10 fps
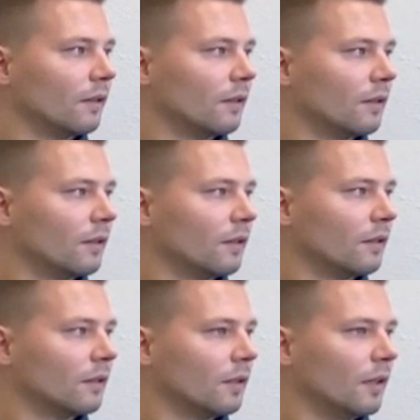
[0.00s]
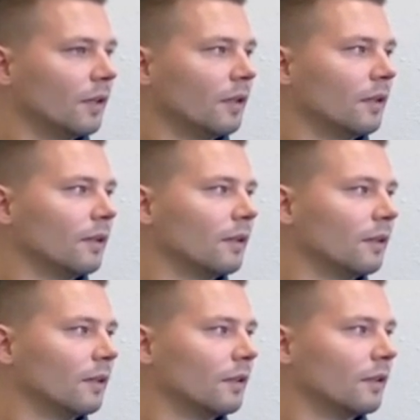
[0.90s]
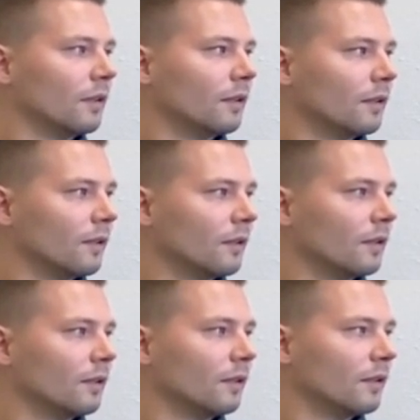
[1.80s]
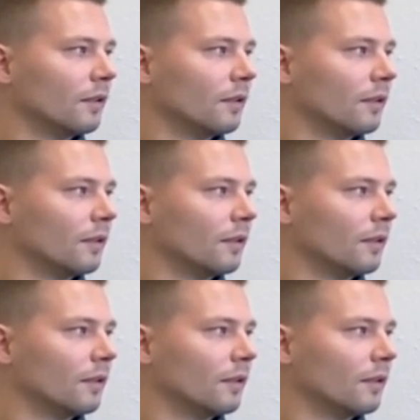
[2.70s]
(not speaking)